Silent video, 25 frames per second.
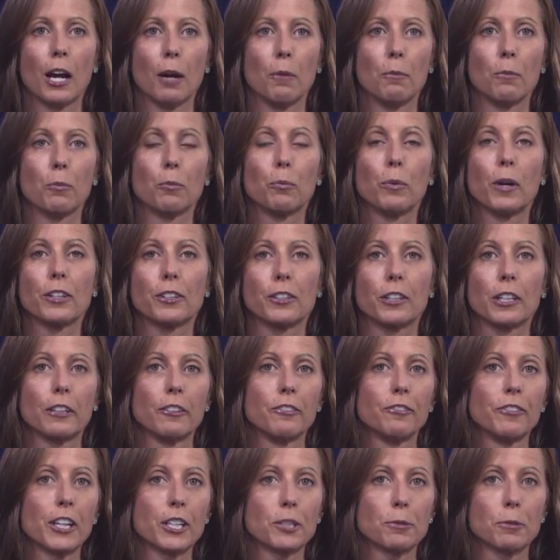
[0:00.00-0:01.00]
what their
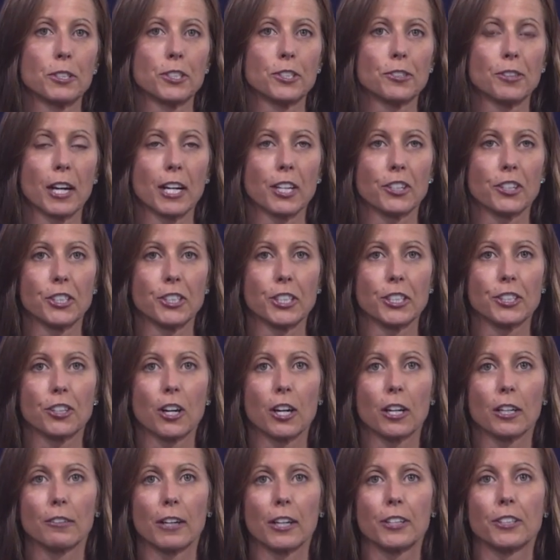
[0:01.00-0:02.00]
investment strategies
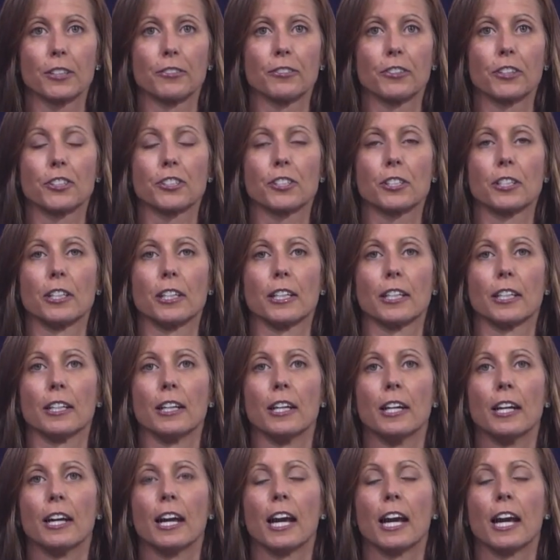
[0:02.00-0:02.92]
are around diversity,